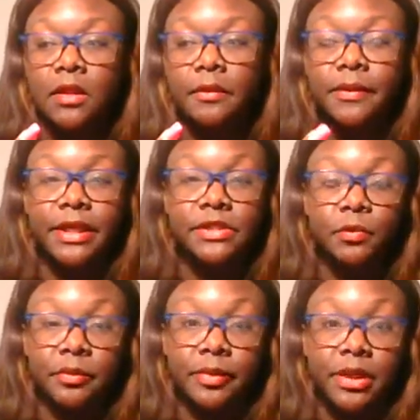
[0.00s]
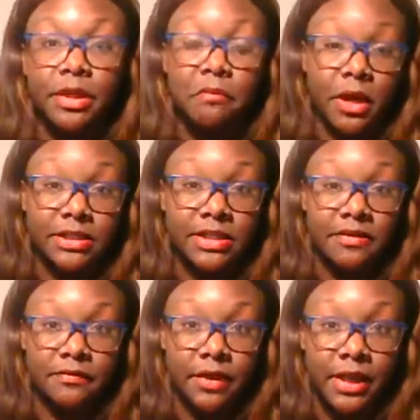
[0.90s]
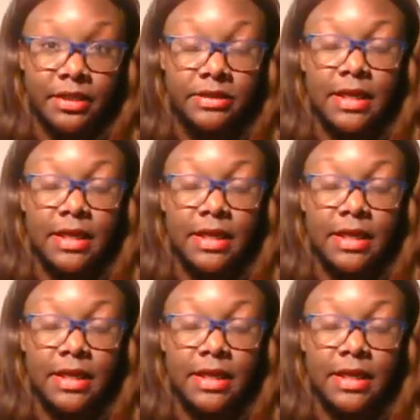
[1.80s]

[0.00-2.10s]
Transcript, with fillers: the place would be Marseille, France.